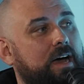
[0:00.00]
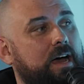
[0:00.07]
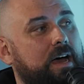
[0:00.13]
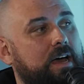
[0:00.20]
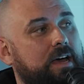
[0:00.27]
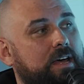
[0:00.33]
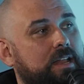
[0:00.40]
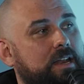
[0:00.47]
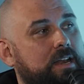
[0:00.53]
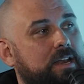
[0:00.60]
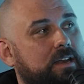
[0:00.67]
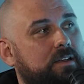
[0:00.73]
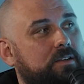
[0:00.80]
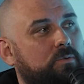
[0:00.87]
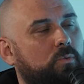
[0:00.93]

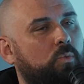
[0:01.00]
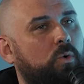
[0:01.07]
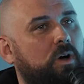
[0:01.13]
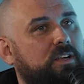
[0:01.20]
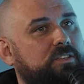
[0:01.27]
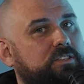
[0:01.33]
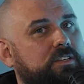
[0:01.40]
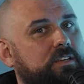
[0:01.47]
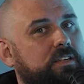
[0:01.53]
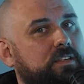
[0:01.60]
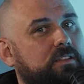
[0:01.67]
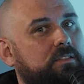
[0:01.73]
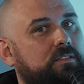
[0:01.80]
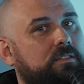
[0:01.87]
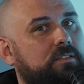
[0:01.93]
And
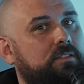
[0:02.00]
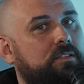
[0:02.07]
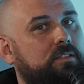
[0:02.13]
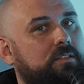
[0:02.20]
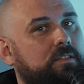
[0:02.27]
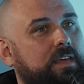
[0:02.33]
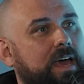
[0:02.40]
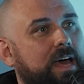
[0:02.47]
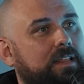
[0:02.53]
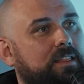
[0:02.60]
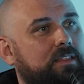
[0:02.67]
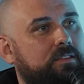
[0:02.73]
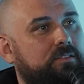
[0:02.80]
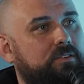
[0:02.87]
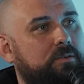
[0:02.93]
watching the
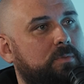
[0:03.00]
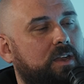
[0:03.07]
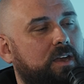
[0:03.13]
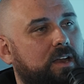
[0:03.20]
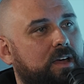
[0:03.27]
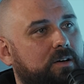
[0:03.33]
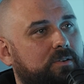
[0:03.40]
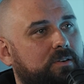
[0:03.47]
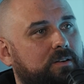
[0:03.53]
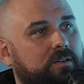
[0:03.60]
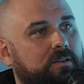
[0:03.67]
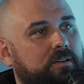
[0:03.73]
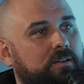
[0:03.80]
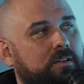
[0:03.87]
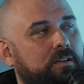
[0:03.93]
athletes come in and out,
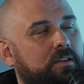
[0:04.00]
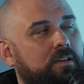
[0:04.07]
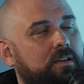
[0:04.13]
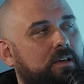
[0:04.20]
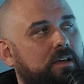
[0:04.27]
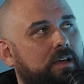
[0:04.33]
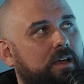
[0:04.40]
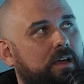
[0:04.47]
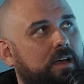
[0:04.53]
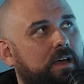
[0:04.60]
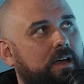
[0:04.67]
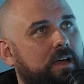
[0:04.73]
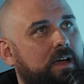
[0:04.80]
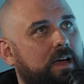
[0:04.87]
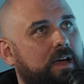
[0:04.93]
no
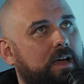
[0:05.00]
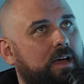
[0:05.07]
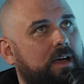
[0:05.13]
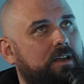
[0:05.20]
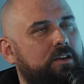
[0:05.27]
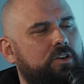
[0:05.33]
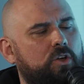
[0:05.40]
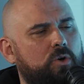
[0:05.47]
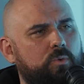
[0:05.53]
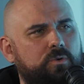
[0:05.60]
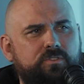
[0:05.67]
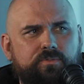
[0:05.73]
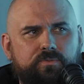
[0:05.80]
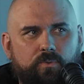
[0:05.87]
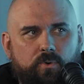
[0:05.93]
one
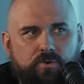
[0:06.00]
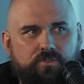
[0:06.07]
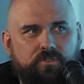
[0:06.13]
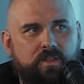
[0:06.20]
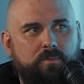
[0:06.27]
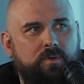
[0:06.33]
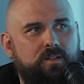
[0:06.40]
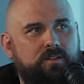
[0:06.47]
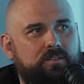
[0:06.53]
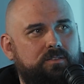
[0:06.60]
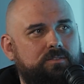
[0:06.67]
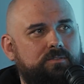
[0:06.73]
is forcing them in.